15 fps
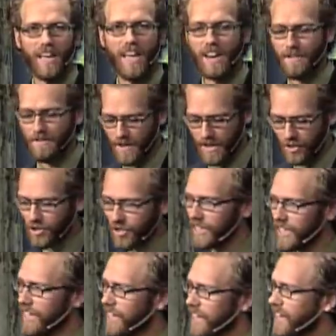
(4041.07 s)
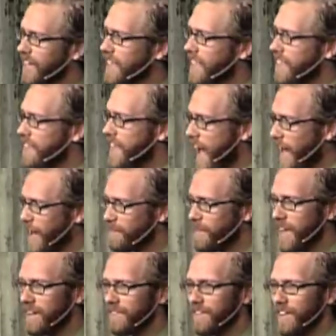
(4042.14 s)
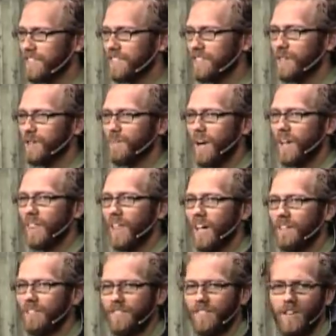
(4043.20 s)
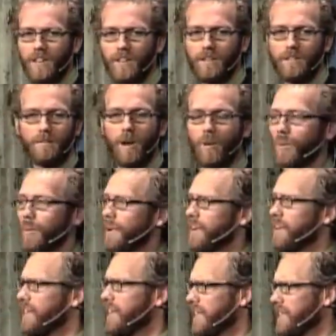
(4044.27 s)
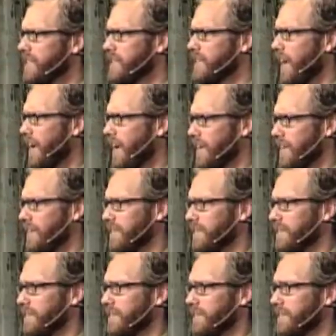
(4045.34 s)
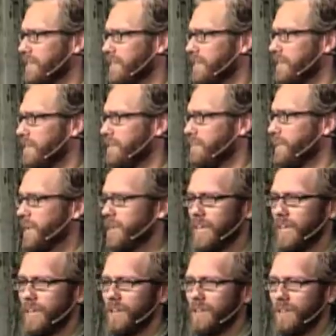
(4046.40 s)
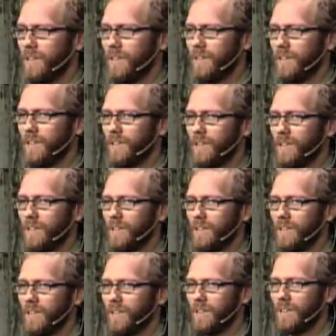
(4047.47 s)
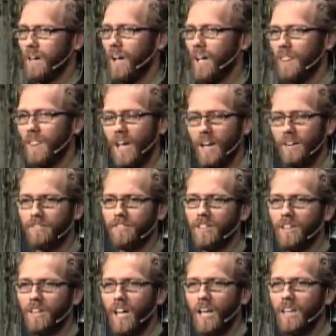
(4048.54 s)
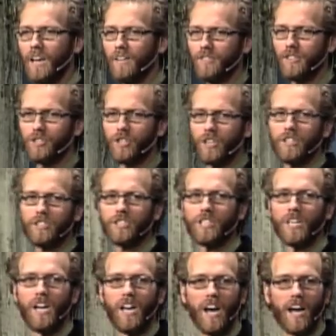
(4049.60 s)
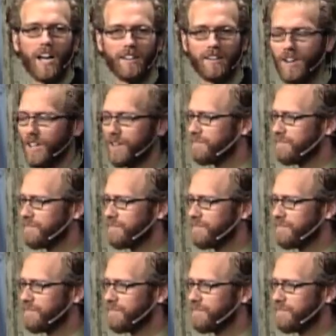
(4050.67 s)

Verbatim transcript: And eventually, that manifested in my life a rebellion against God, period. I left the church. I